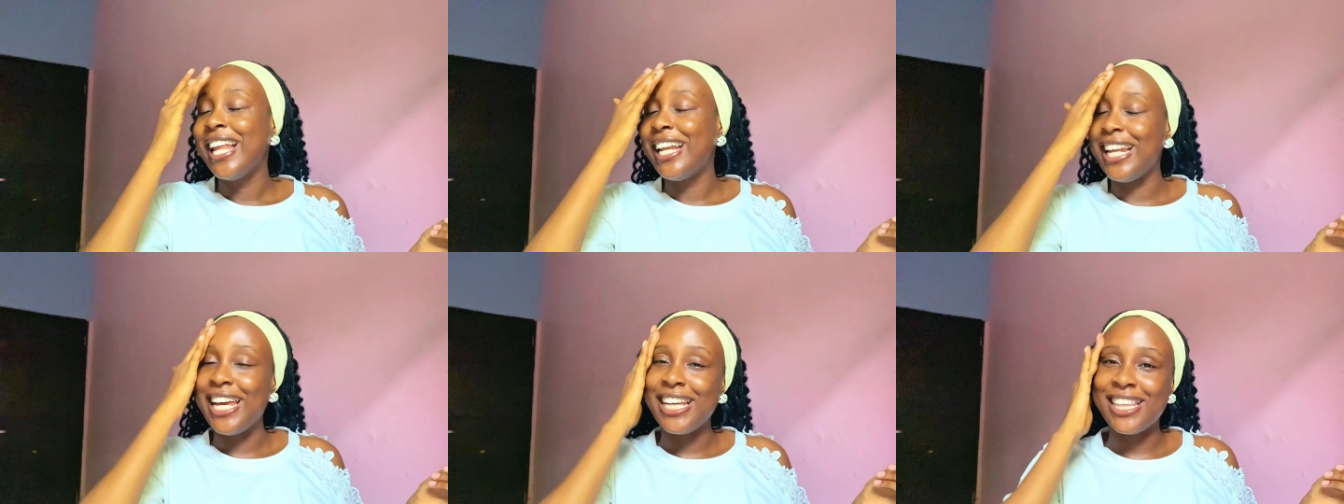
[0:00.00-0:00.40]

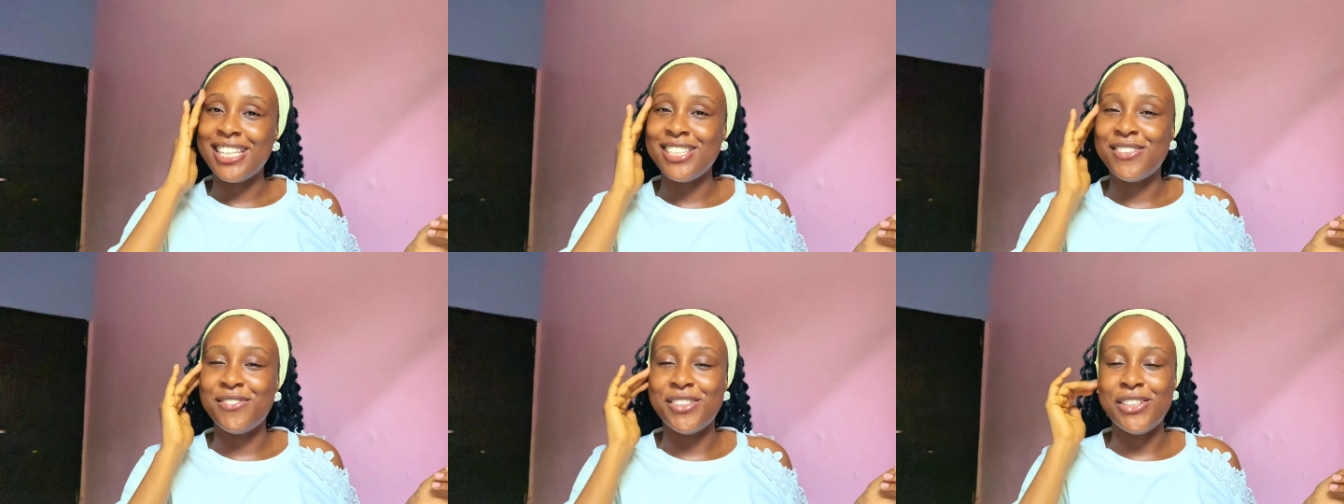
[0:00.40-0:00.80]
like
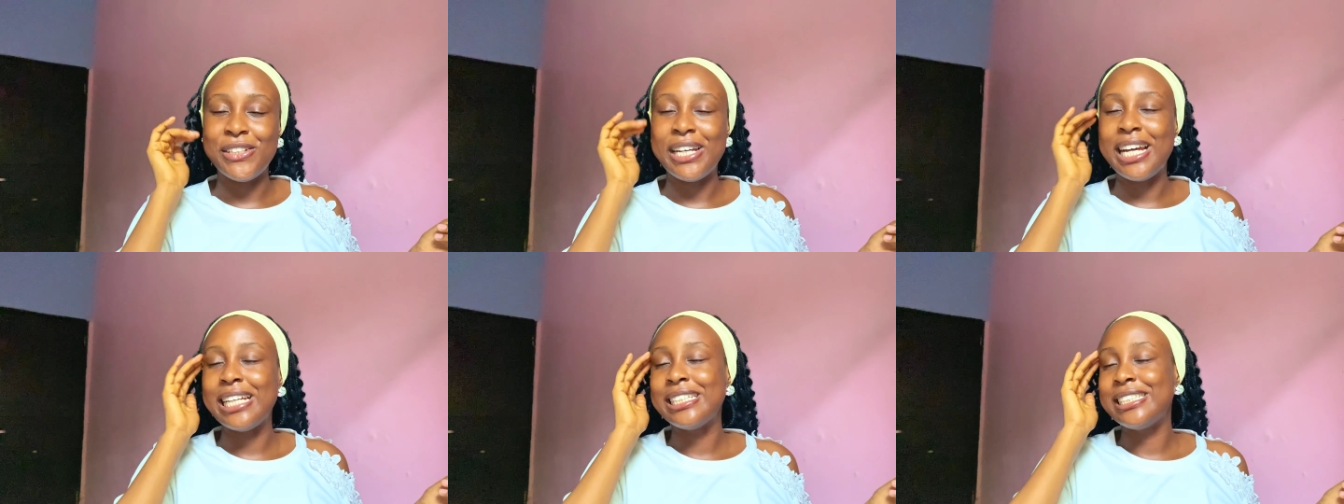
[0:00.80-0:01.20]
this
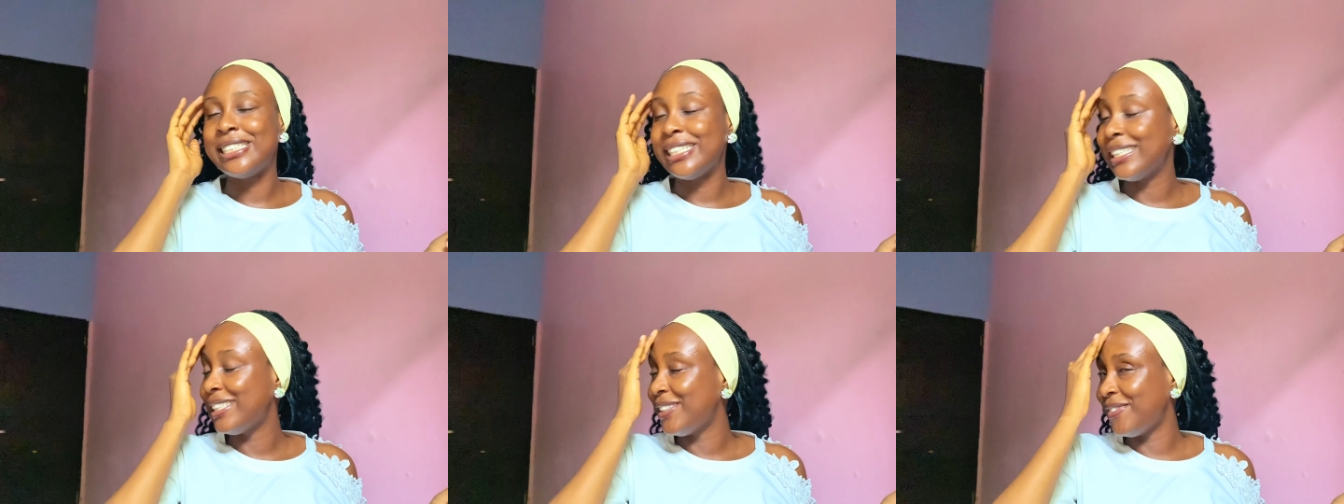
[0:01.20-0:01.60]
video, and
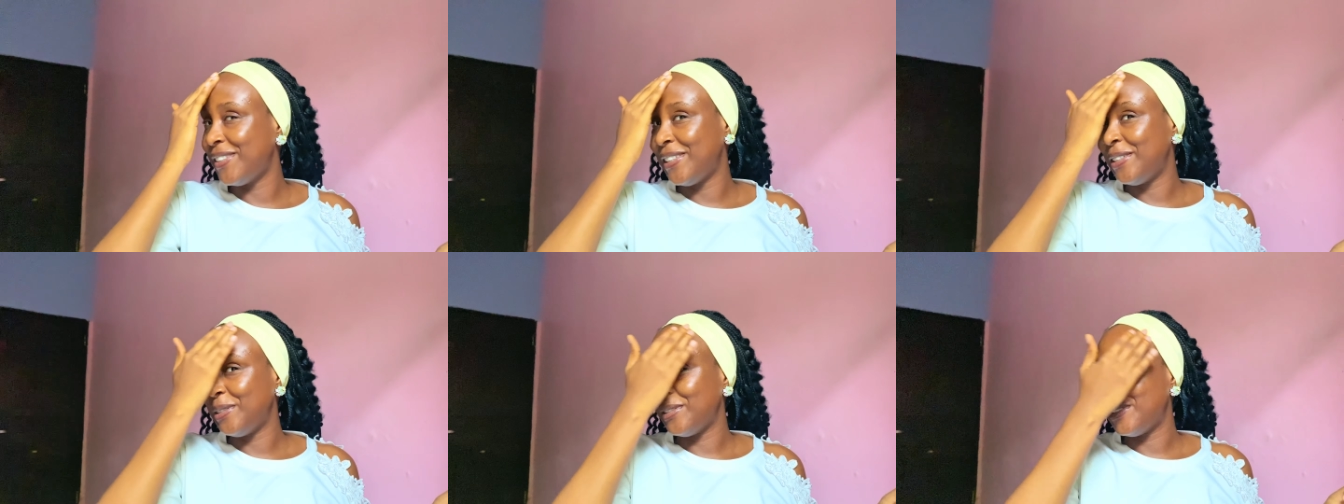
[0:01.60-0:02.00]
share this
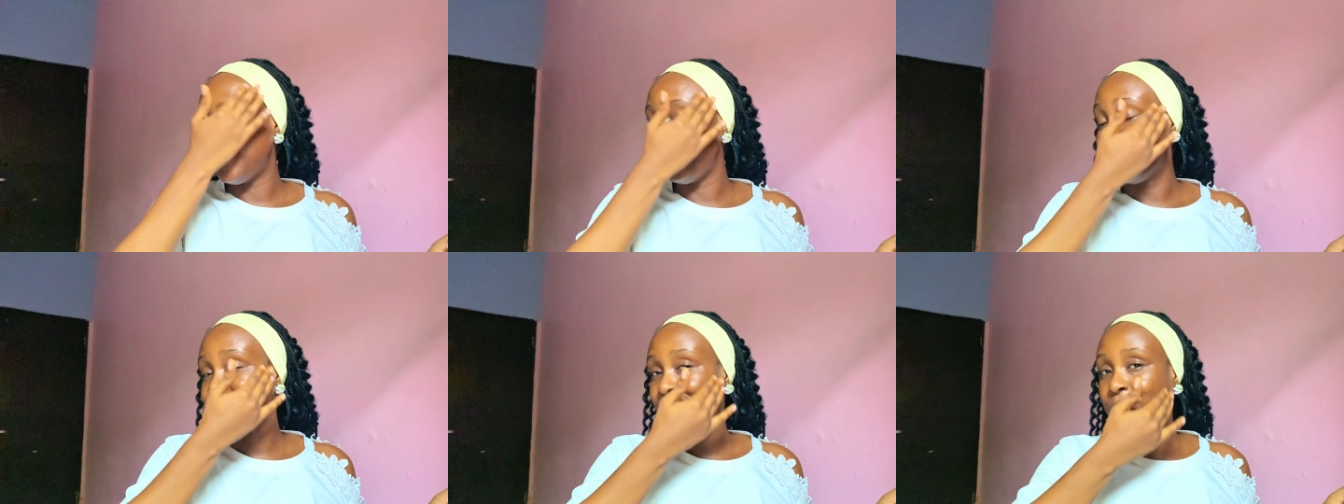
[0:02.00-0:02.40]
video
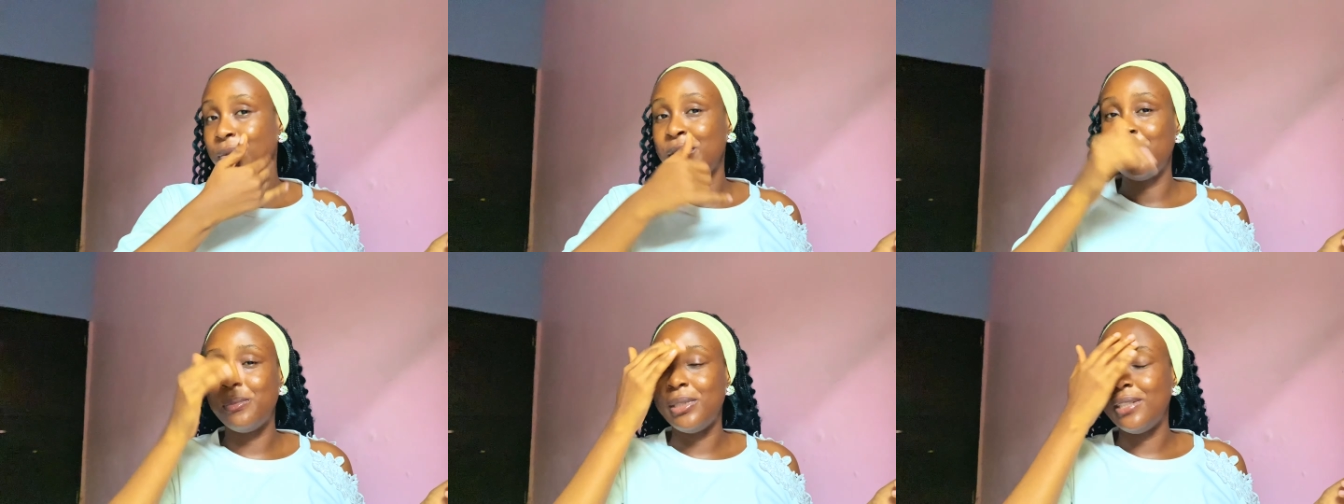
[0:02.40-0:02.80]
with
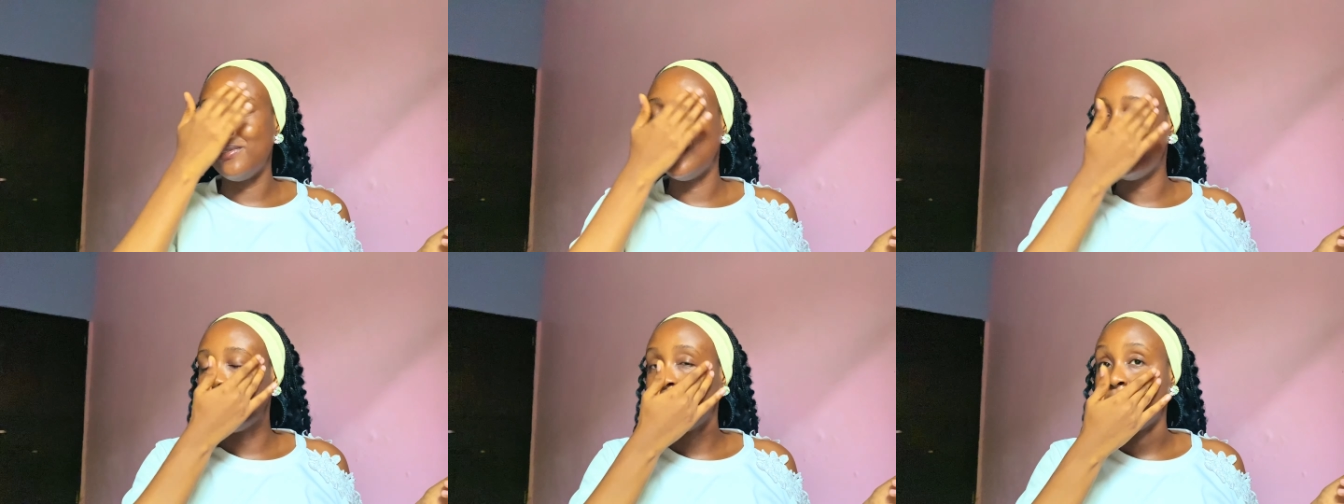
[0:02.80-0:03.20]
someone you believe
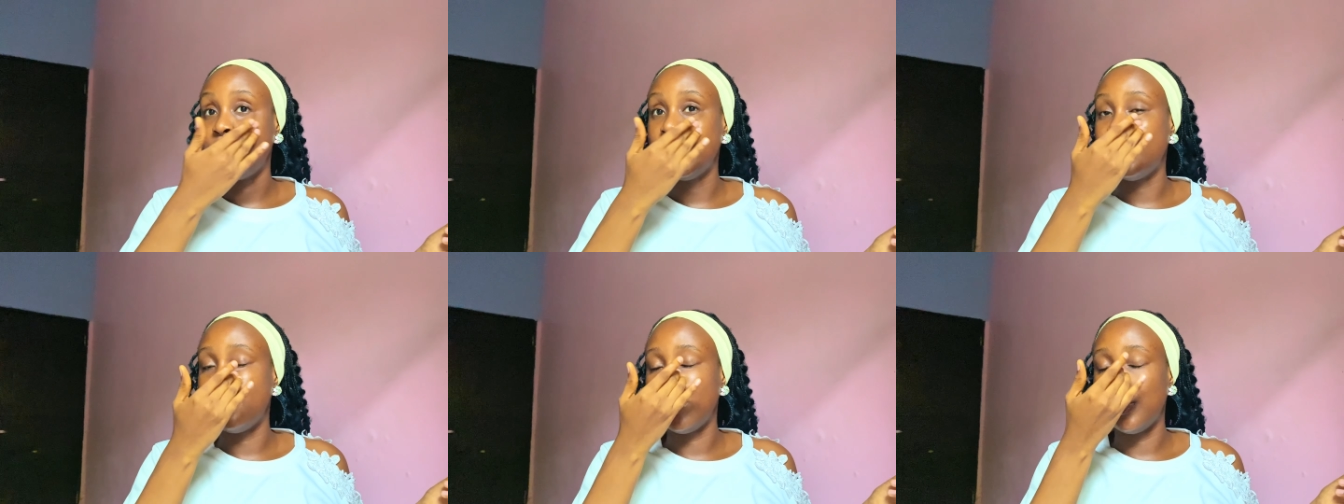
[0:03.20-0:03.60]
this video will
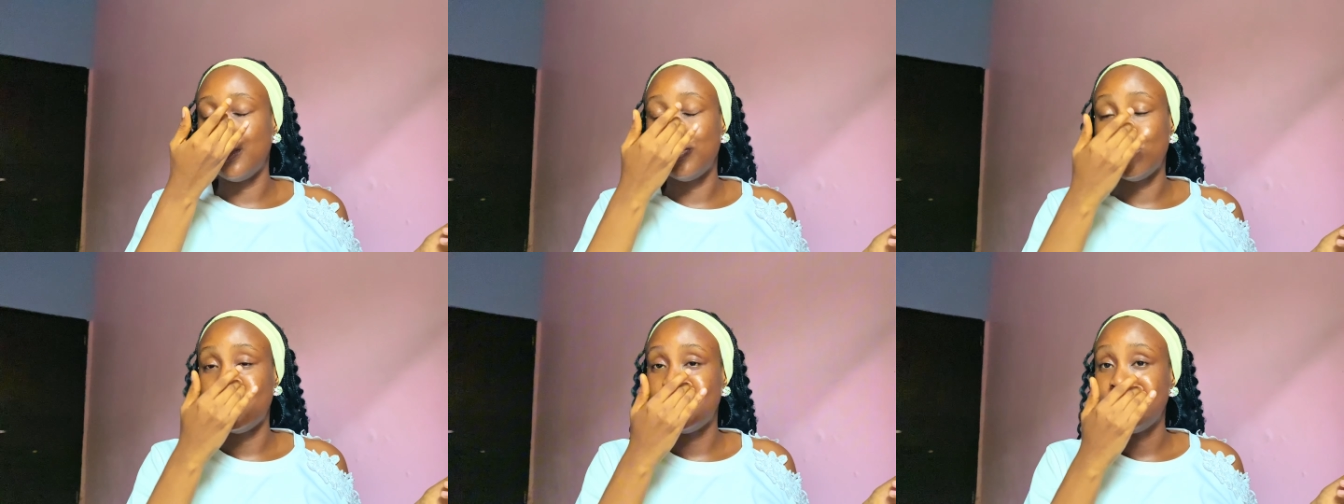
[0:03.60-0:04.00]
be of
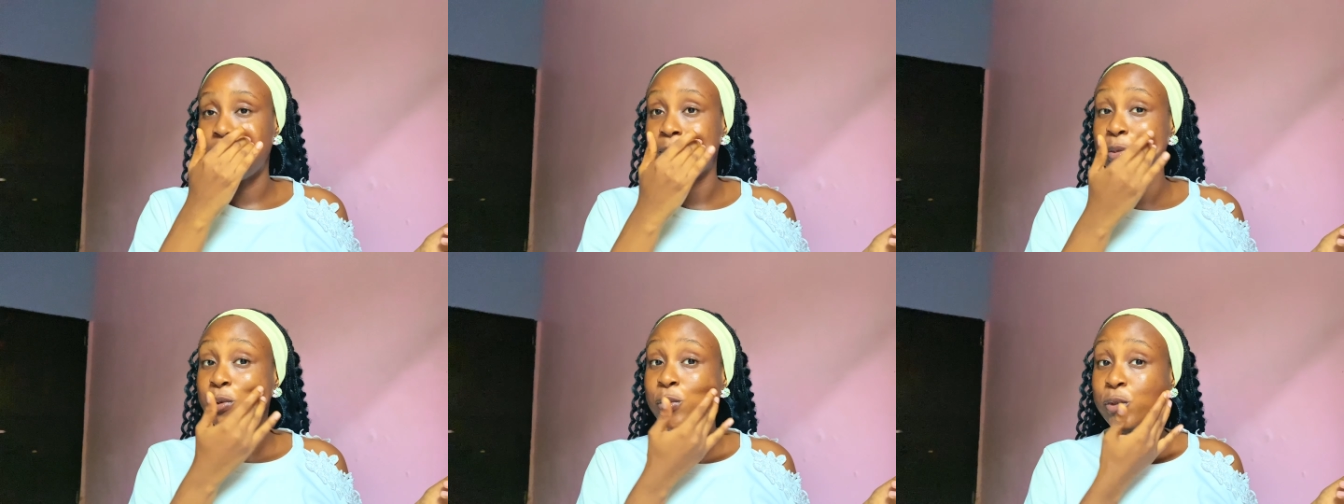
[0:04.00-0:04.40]

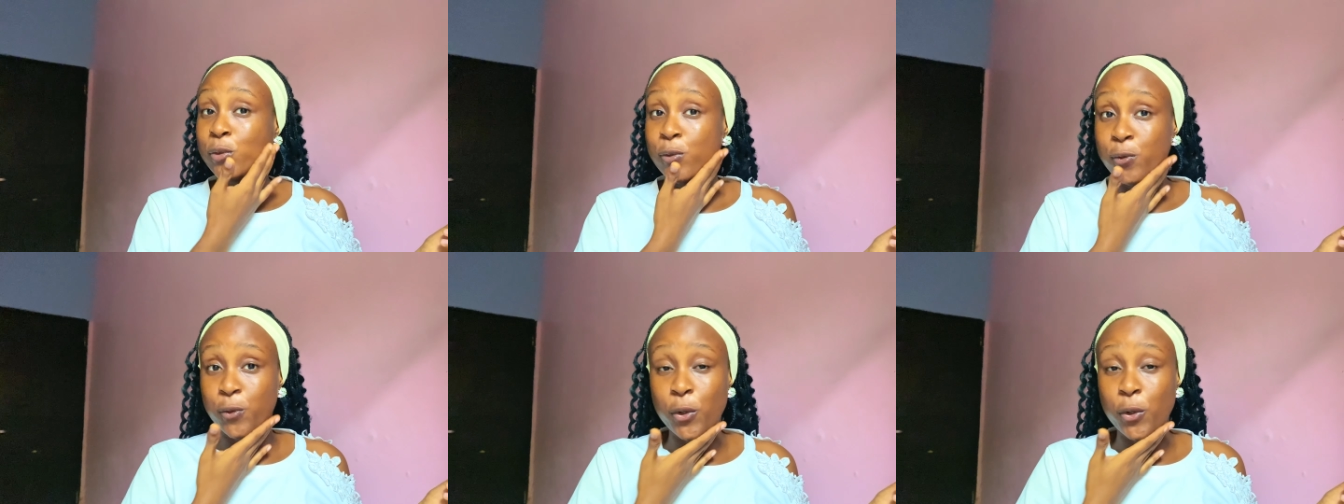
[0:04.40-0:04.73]
help